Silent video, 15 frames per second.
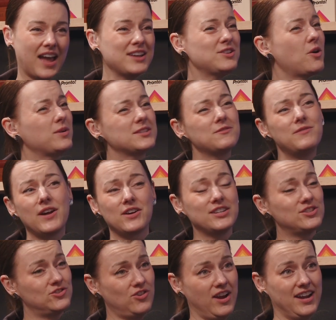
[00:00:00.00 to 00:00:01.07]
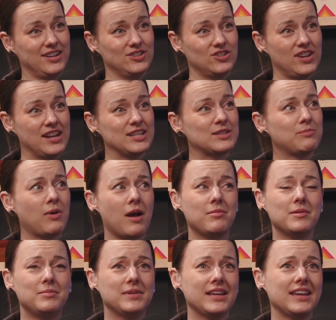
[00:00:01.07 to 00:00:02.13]
I know it's very strange, and it's
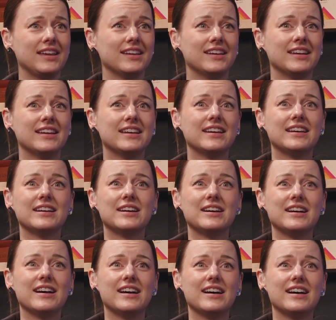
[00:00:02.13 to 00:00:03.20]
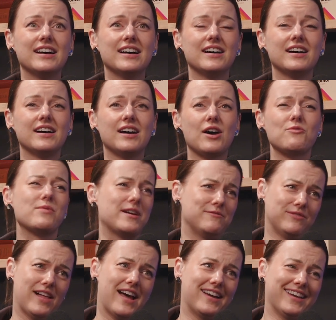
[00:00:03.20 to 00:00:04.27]
probably a
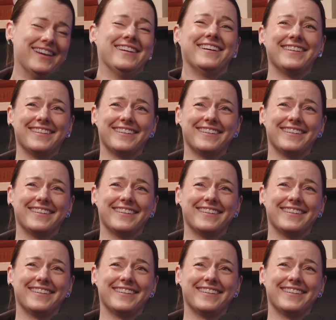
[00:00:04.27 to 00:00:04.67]
red flag.